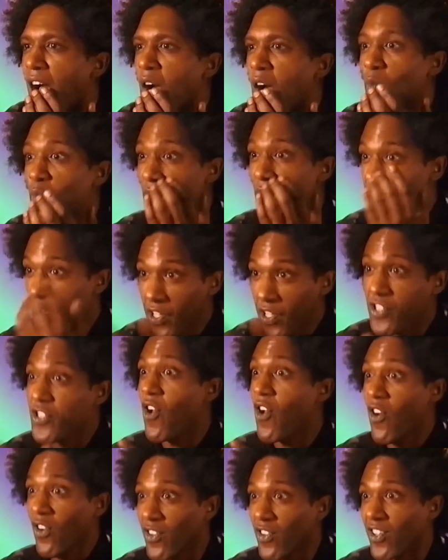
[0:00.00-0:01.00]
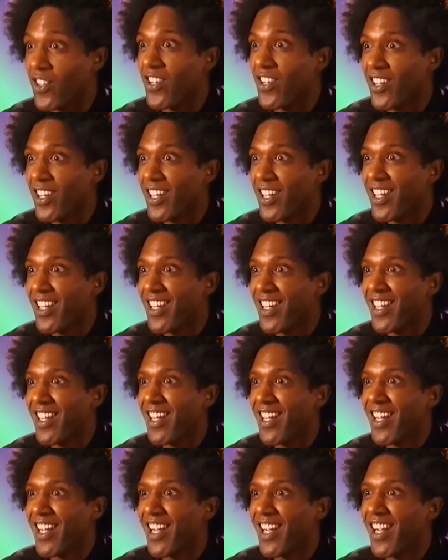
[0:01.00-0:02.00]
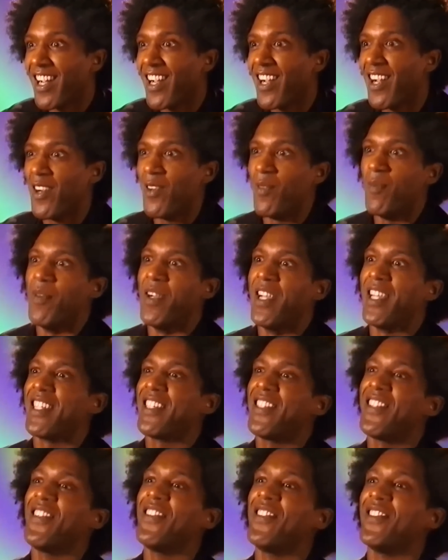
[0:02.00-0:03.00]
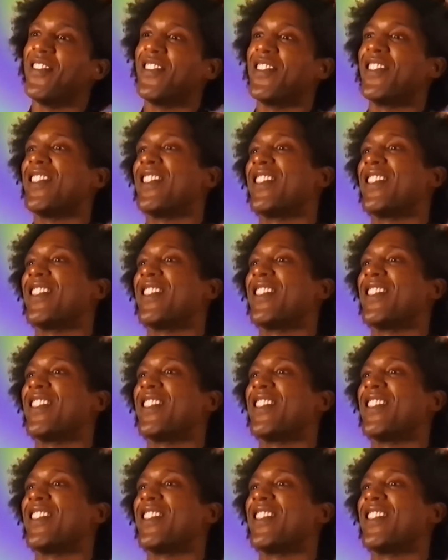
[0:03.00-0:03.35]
With her tongue? Oh, my God.